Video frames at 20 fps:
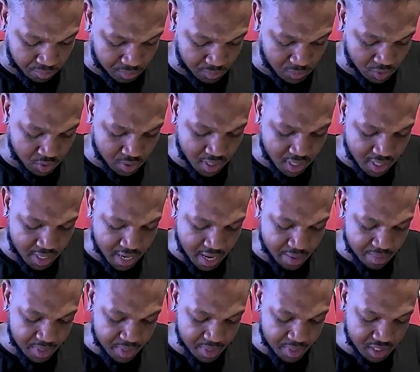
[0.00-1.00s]
Without
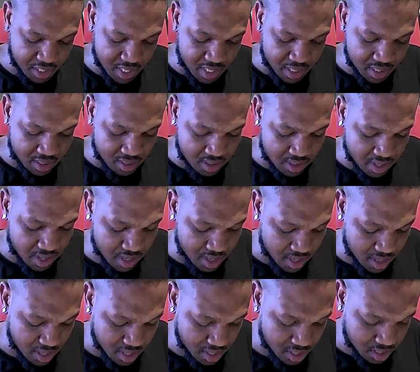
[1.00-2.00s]
damaging it,
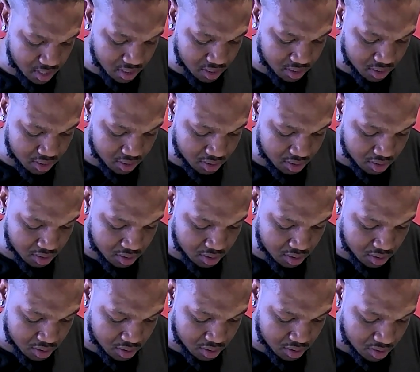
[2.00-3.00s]
and
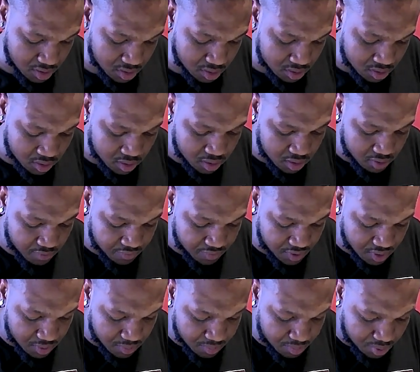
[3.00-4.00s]
see if we
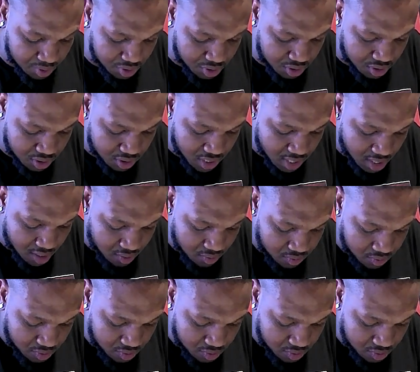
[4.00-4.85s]
can push it down